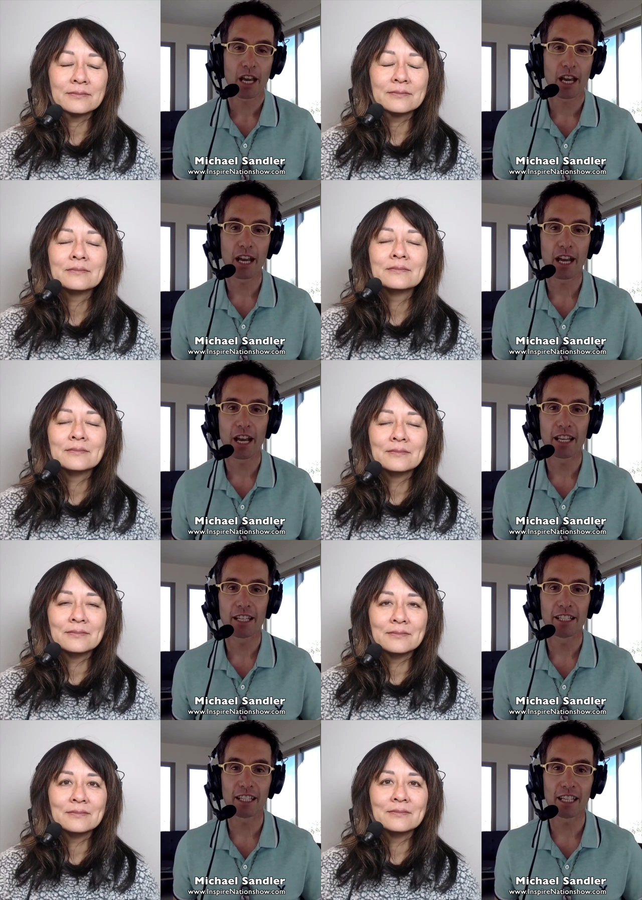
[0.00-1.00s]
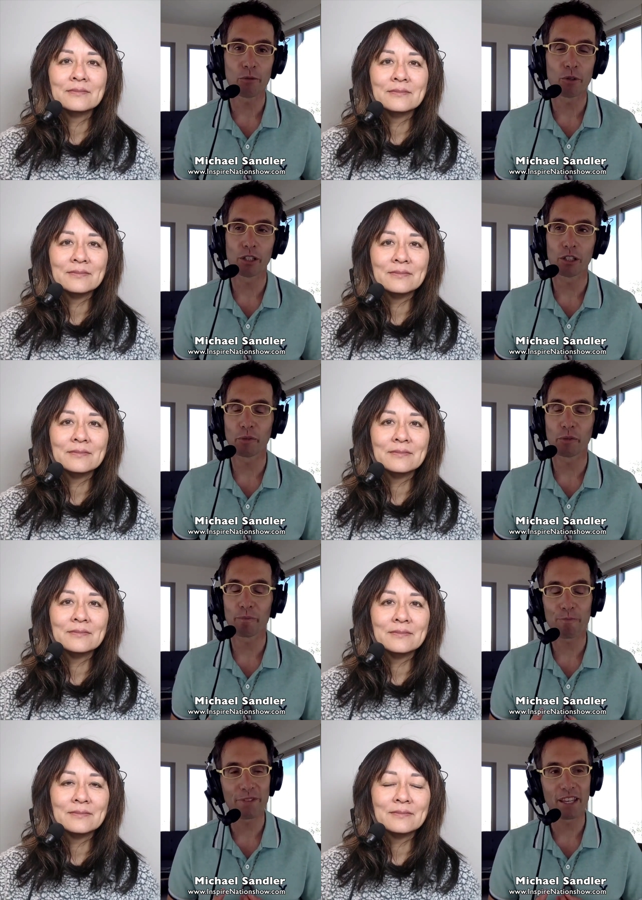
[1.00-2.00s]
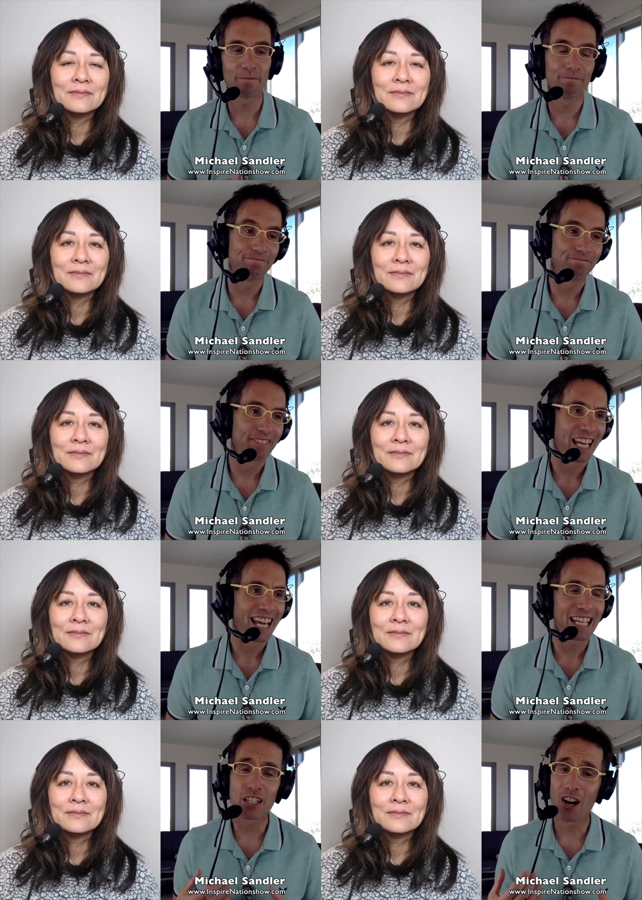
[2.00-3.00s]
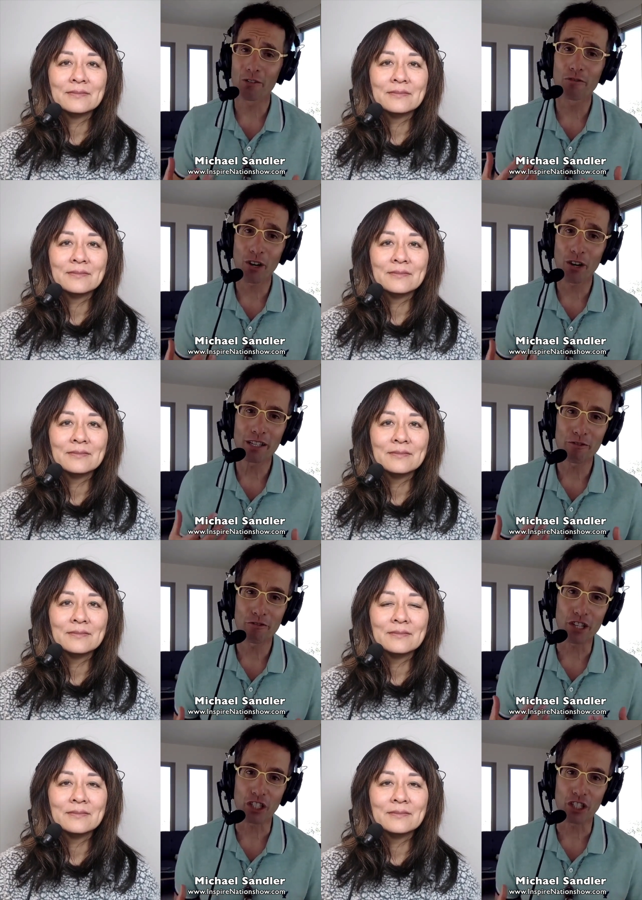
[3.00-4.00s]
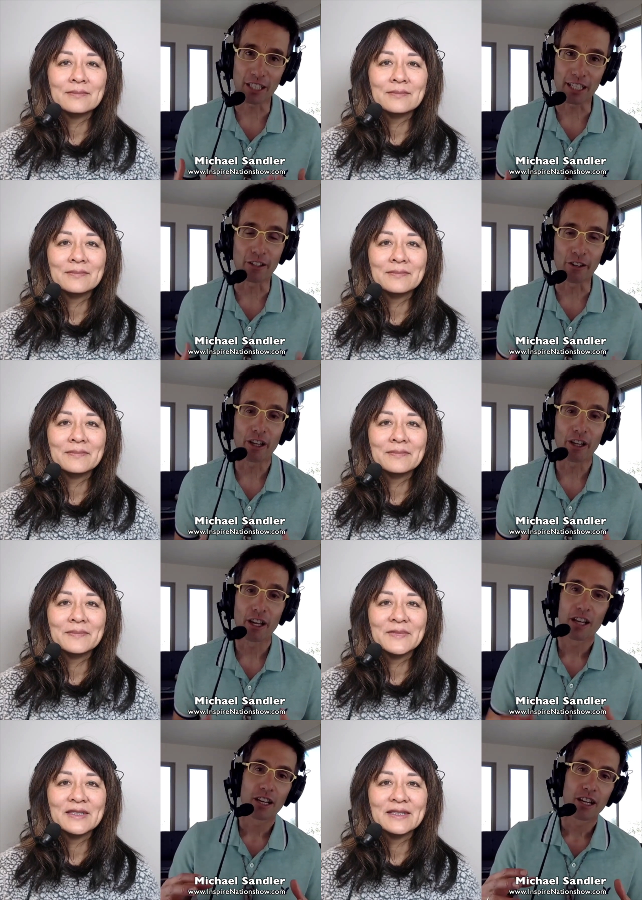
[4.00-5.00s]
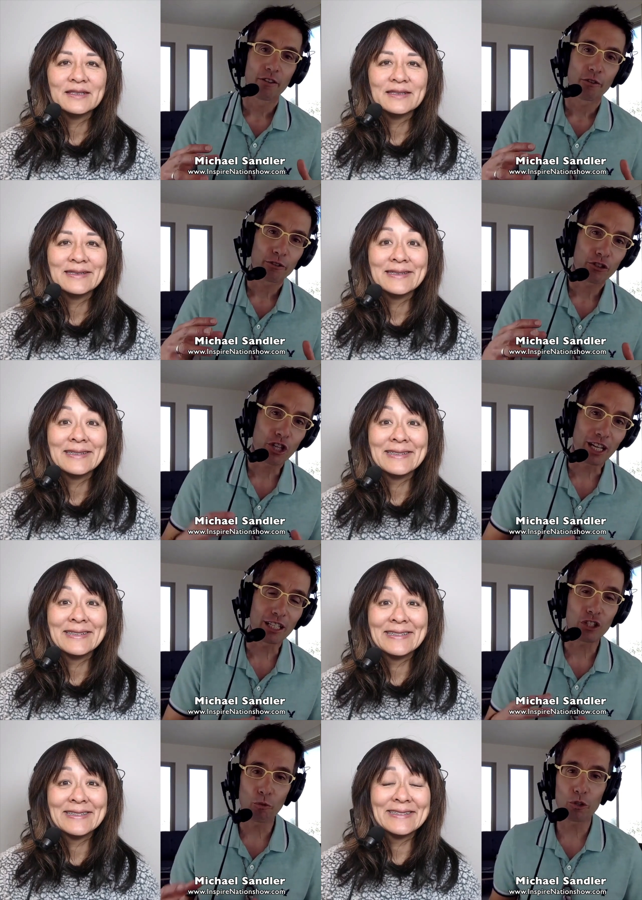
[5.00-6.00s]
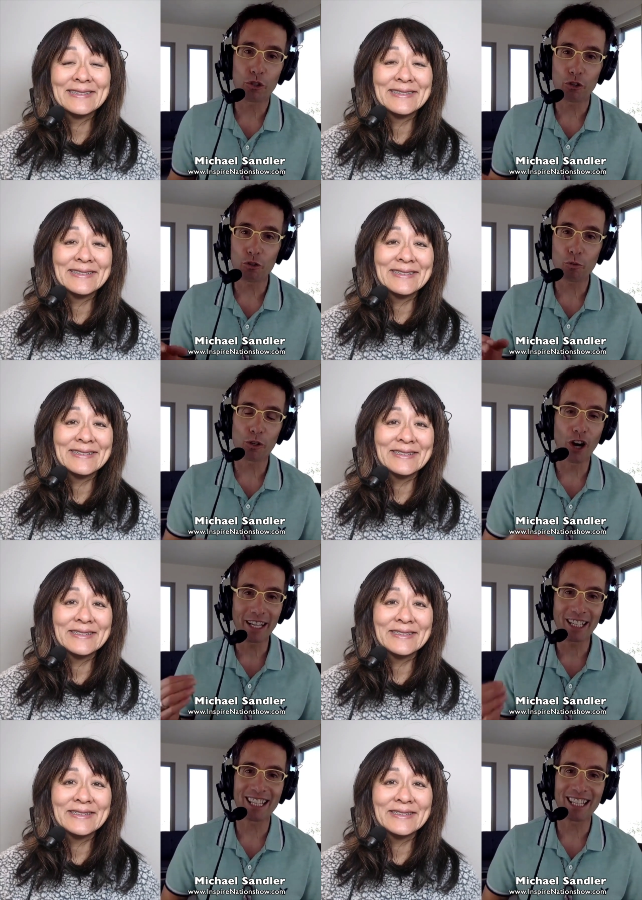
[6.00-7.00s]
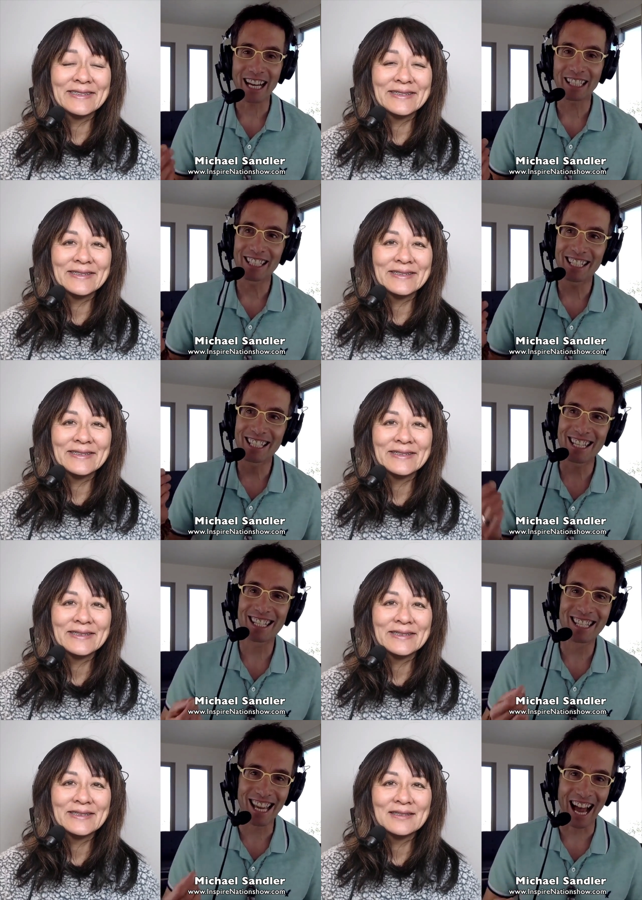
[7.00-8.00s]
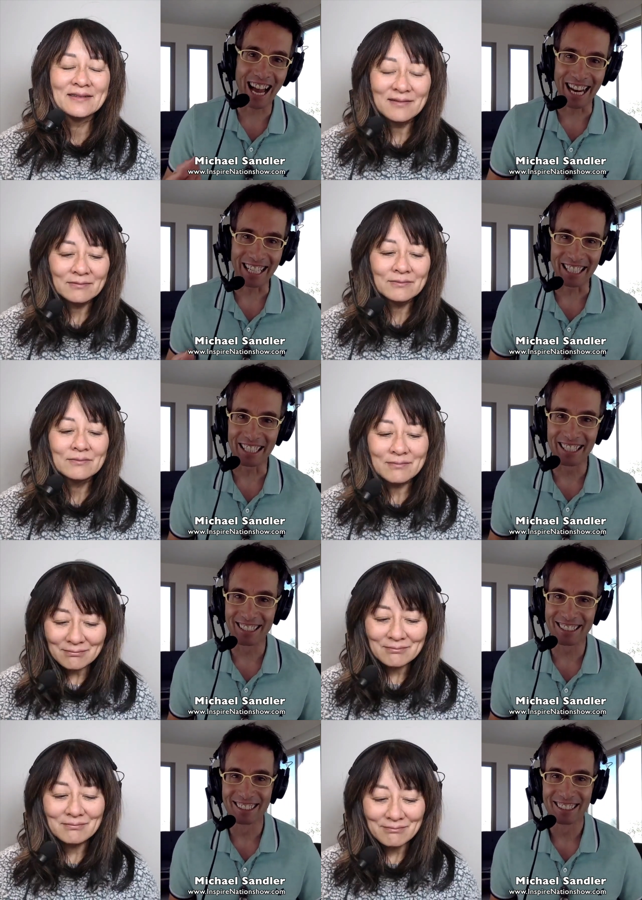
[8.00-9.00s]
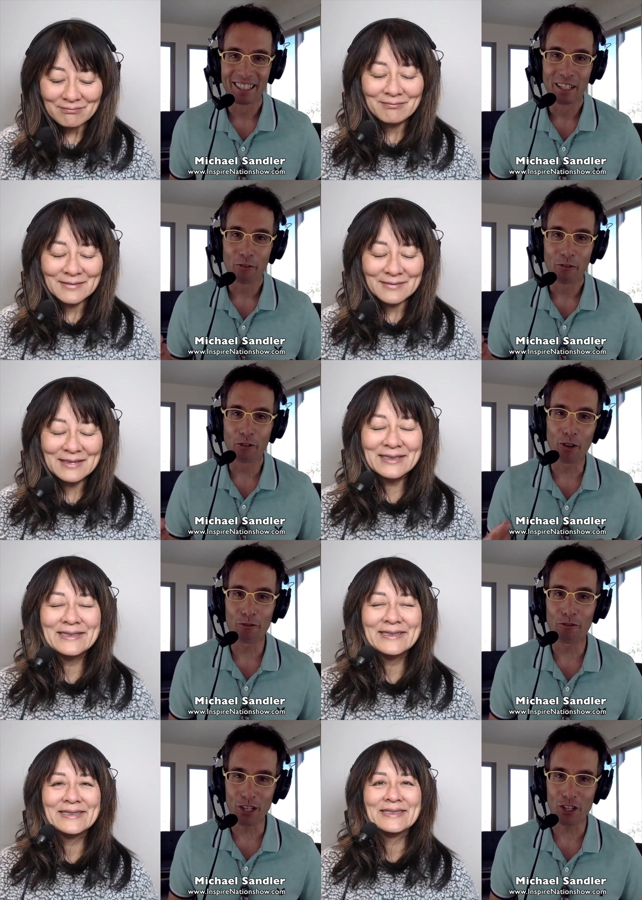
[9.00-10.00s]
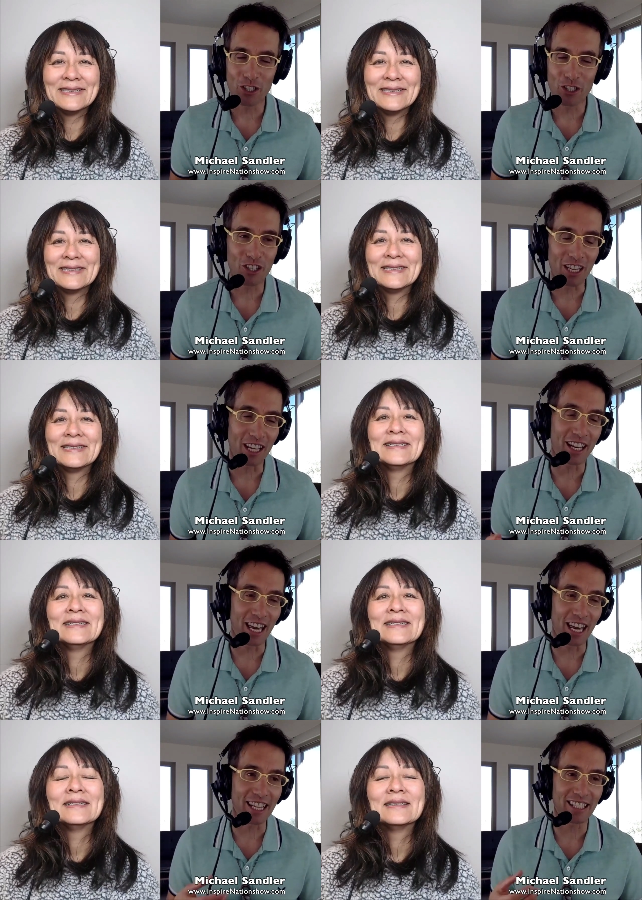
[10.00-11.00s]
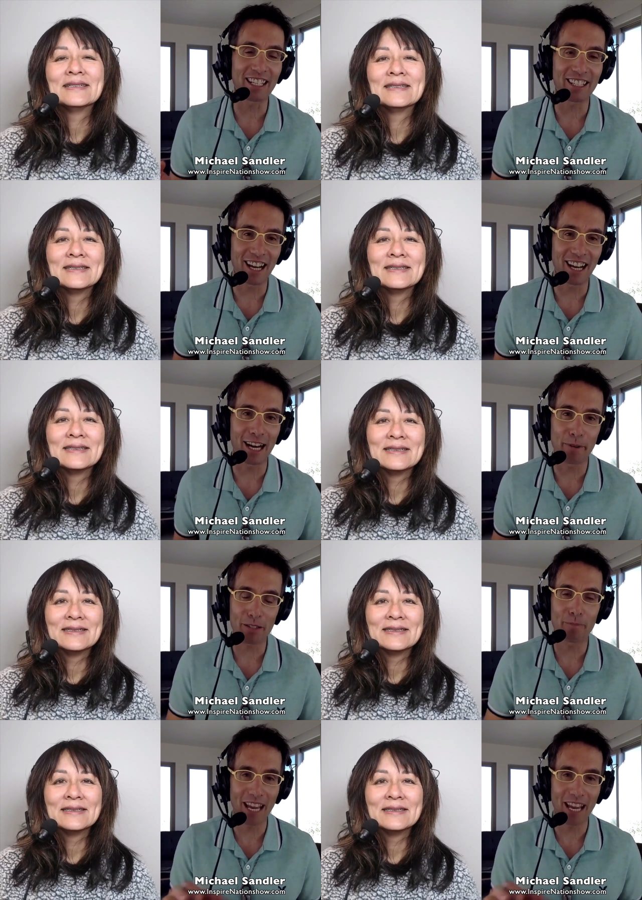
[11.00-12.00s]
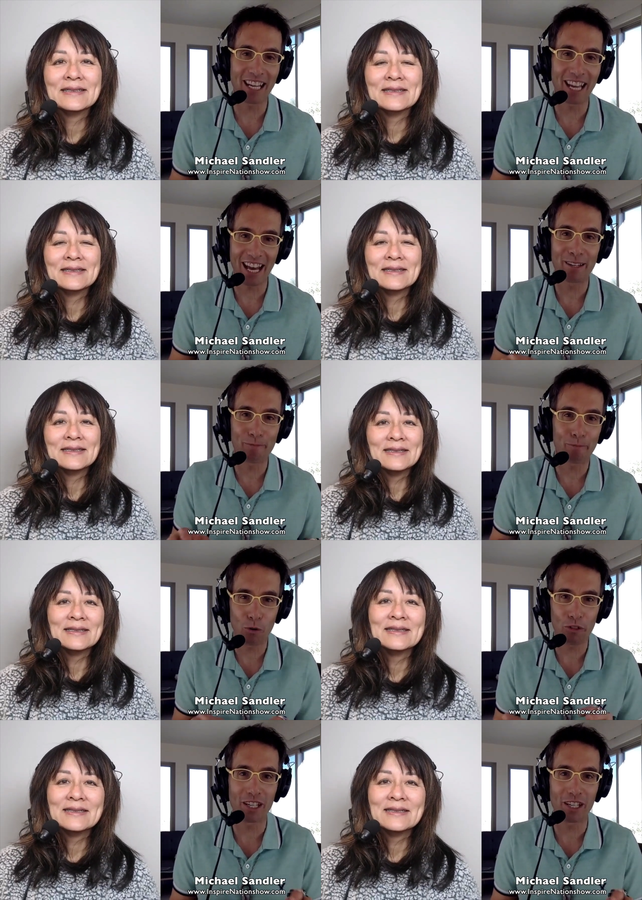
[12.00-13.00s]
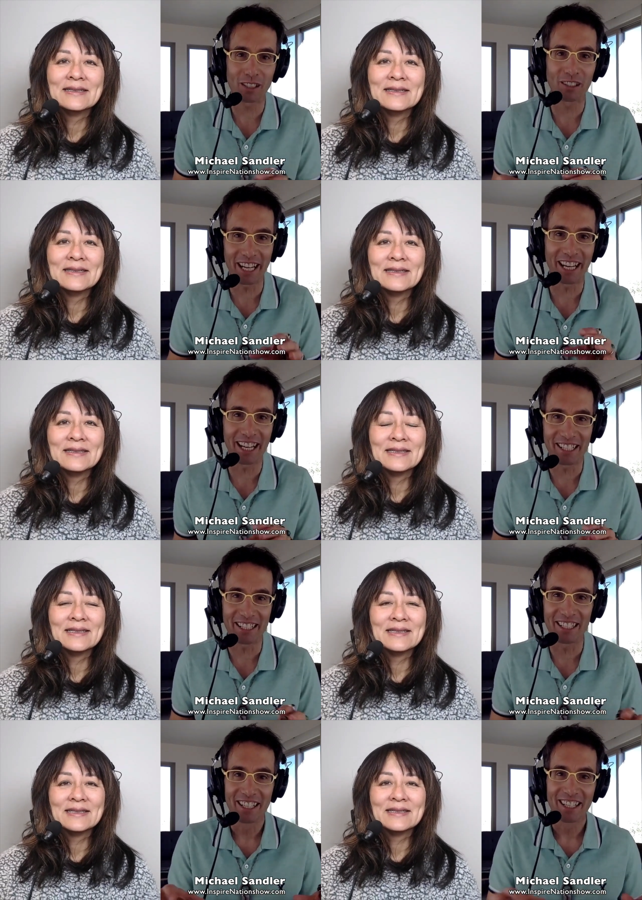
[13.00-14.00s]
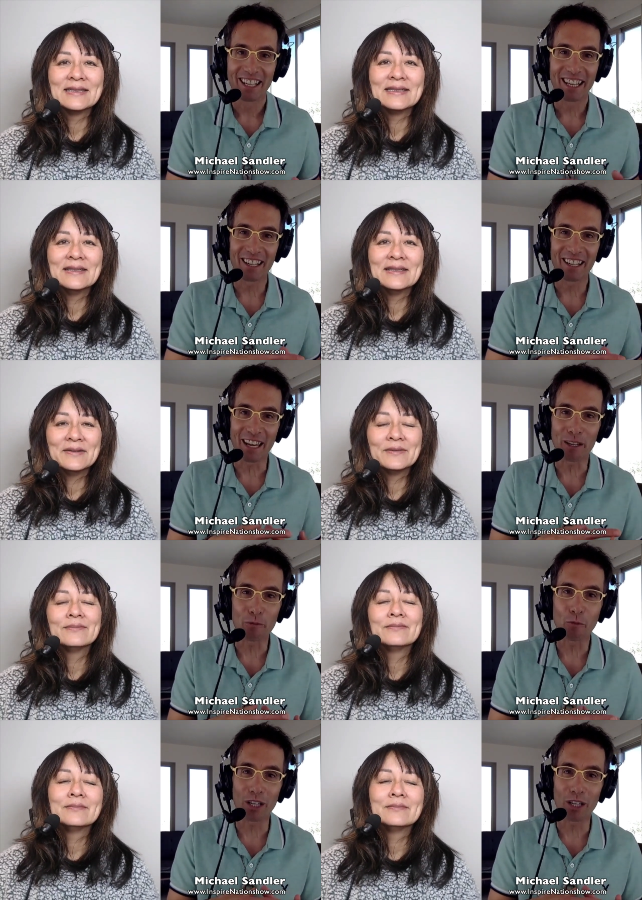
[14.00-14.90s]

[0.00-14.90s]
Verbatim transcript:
Speaker 1: and he will, he's not a very efficient eater. Chickens and roosters were not exactly designed yeah. for efficiency. And, and I say design because man had more than a little hand in, in, in, in